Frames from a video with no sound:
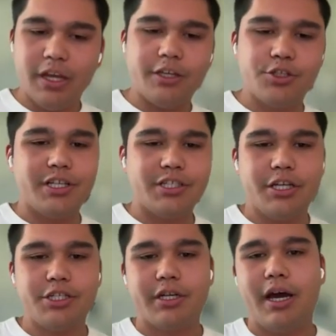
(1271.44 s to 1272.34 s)

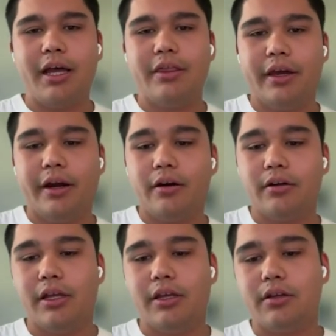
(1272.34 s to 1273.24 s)
translation guide there
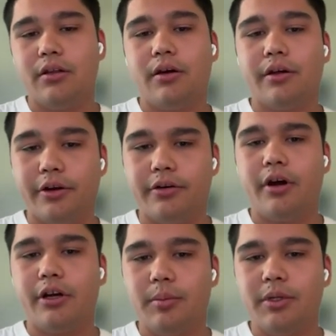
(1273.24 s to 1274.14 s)
that you can look on their
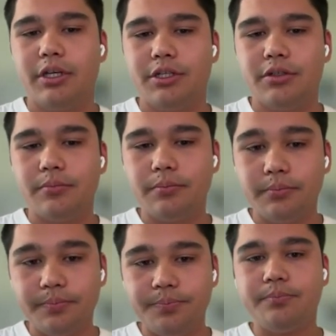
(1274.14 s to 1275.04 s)
documentation.
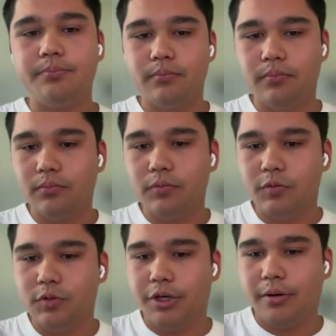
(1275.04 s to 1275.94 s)

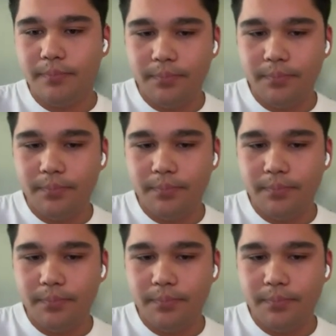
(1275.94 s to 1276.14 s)
Sure.